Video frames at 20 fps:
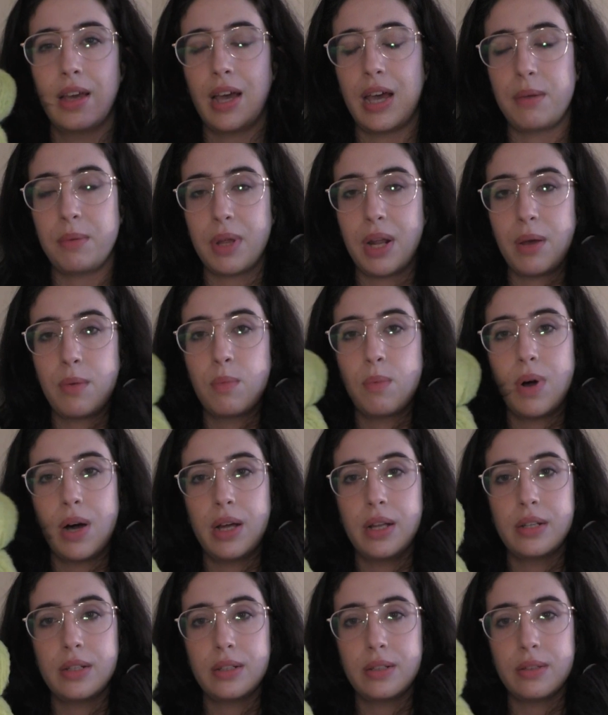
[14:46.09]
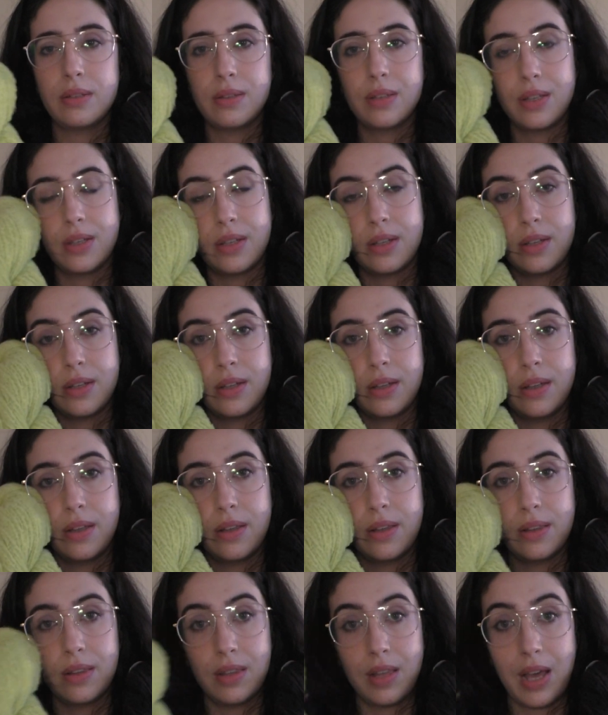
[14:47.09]
I mean, I want the
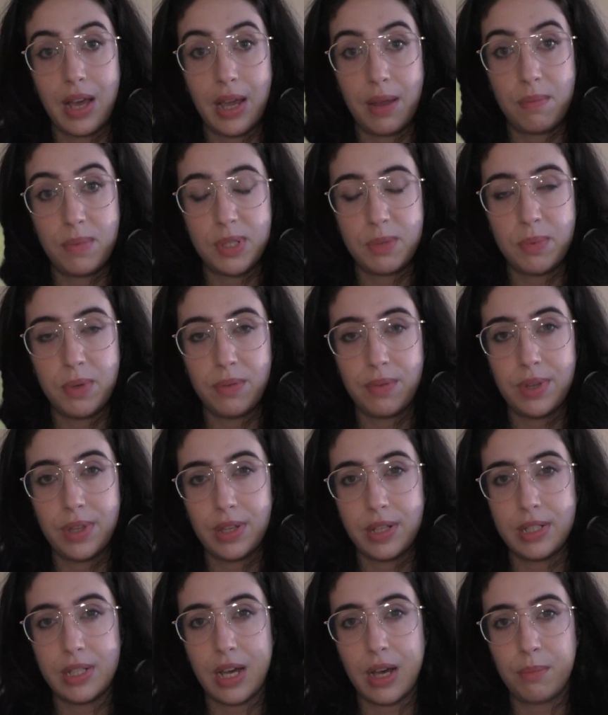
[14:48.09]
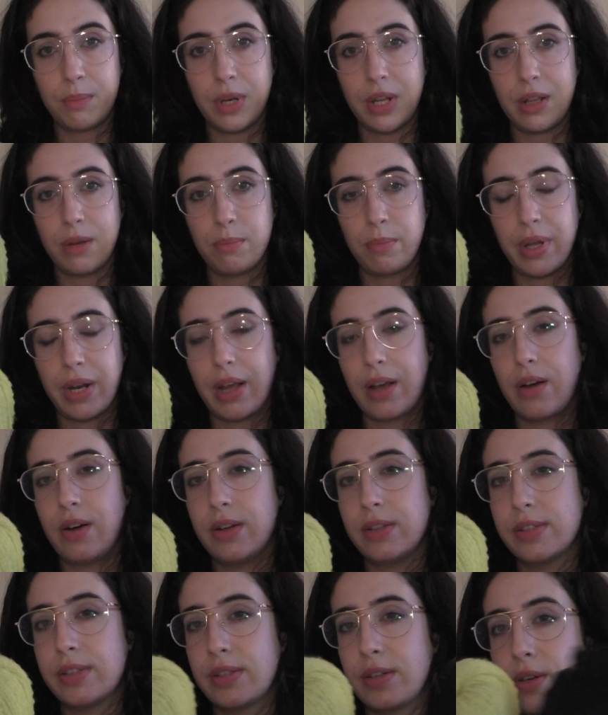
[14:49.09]
lime to be really dominant, but I
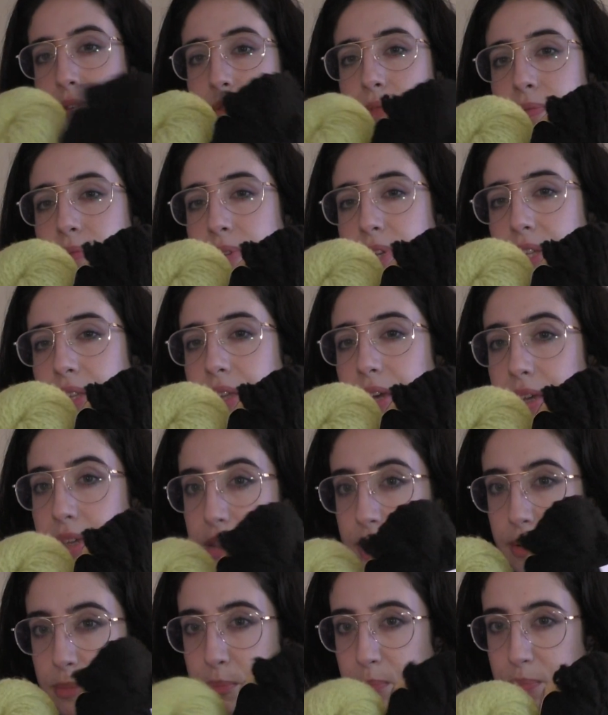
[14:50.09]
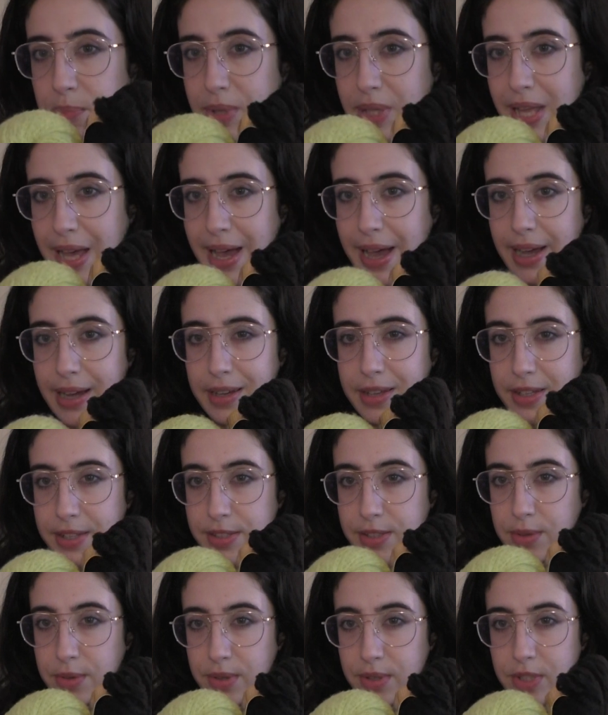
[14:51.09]
also feel like the black is
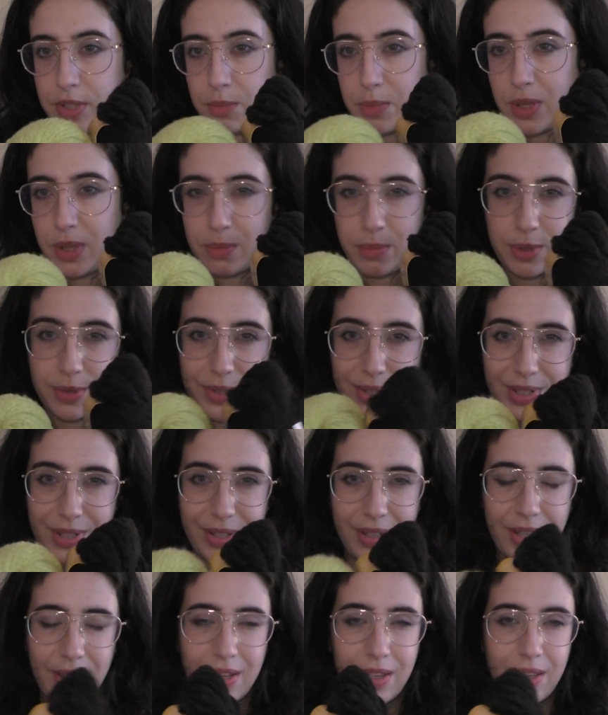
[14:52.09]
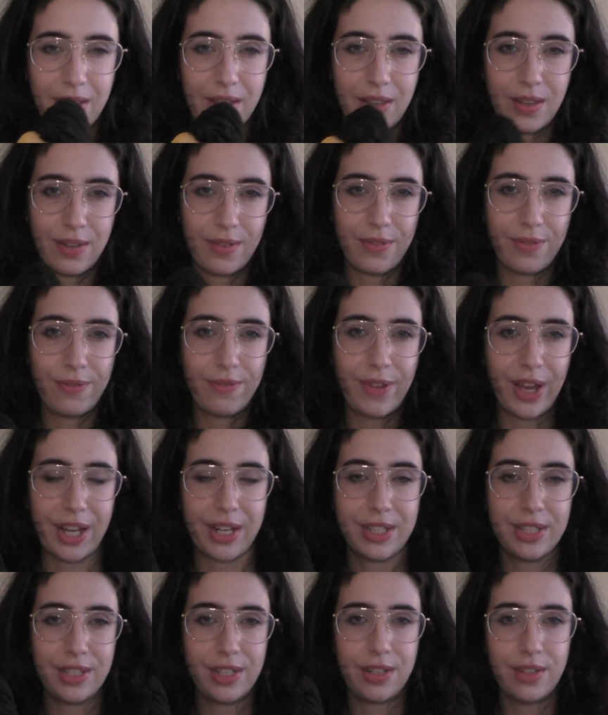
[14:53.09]
going to be the most
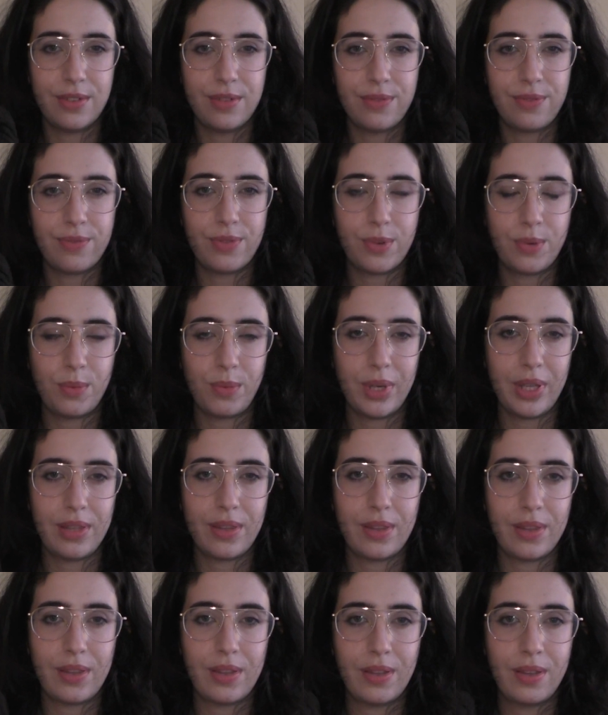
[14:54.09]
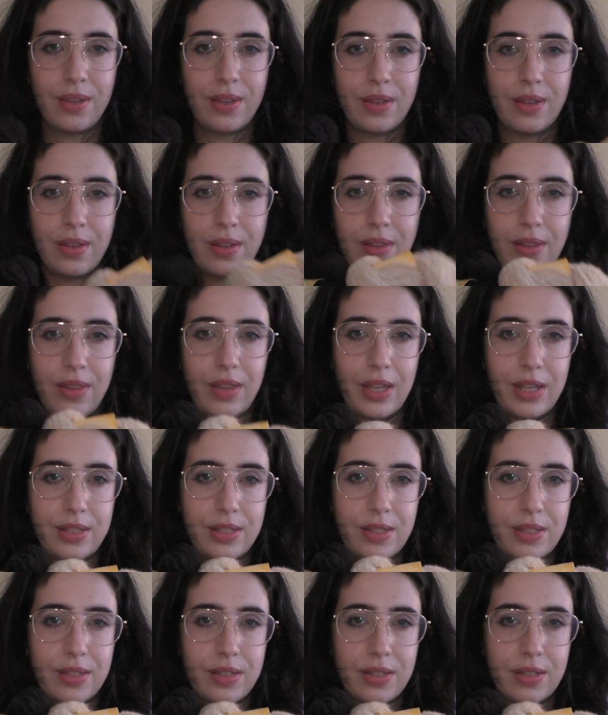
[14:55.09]
effective with
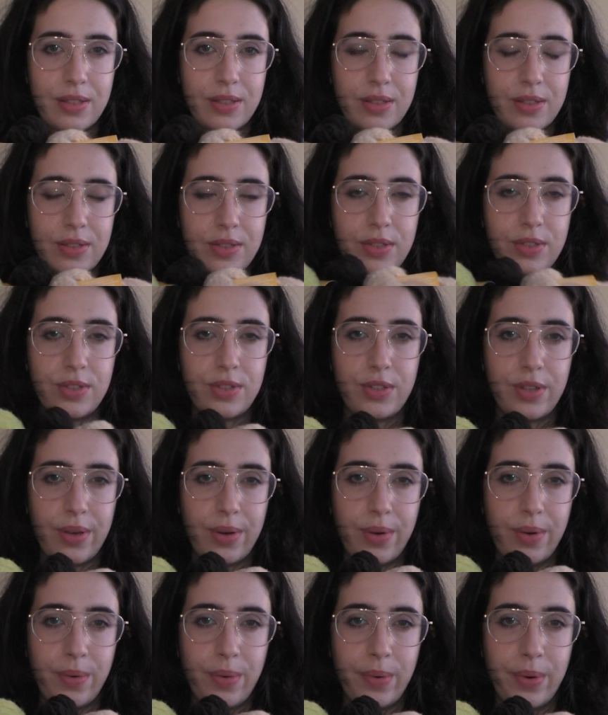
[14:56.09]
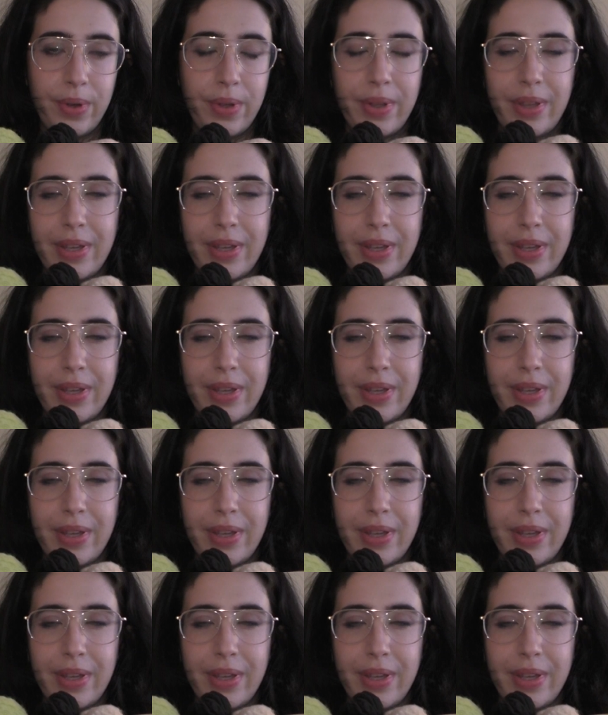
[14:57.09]
this. So